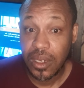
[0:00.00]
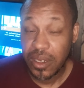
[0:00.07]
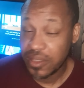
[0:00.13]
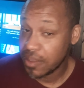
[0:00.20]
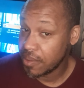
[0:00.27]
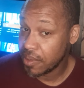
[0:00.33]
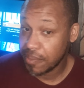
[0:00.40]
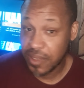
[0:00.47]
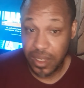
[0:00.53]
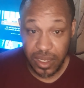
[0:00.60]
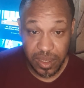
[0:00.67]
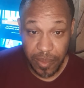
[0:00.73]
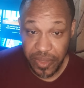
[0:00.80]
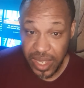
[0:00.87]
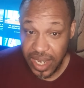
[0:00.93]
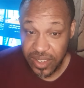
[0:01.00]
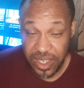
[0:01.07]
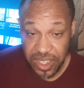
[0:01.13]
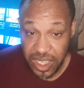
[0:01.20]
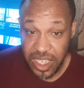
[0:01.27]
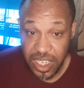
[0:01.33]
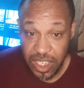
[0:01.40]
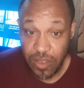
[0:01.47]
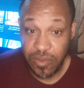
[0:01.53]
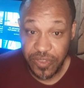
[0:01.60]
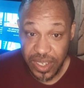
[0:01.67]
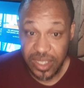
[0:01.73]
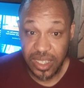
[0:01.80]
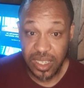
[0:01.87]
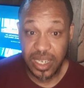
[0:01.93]
some, some, some things that she couldn't do
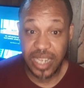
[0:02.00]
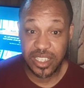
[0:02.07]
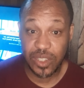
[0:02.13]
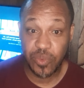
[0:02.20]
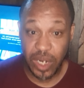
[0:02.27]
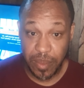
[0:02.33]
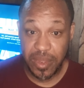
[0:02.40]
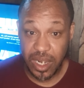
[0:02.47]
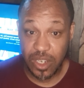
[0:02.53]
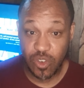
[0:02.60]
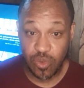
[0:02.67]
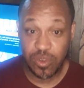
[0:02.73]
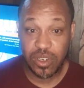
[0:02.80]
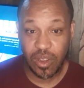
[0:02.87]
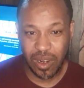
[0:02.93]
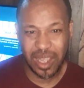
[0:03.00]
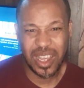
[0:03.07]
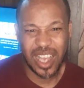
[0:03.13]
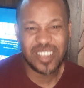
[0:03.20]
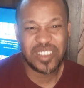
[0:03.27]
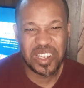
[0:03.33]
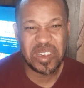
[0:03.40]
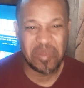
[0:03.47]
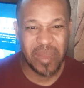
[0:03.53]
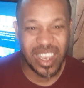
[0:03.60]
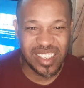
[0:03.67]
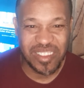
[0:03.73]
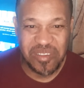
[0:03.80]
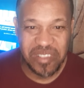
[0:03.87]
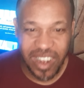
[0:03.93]
physically that she wanted me to do, you know, the hustle and the
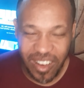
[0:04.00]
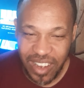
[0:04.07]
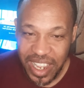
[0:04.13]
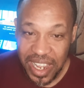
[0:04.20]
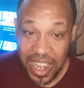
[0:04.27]
muscle, you know.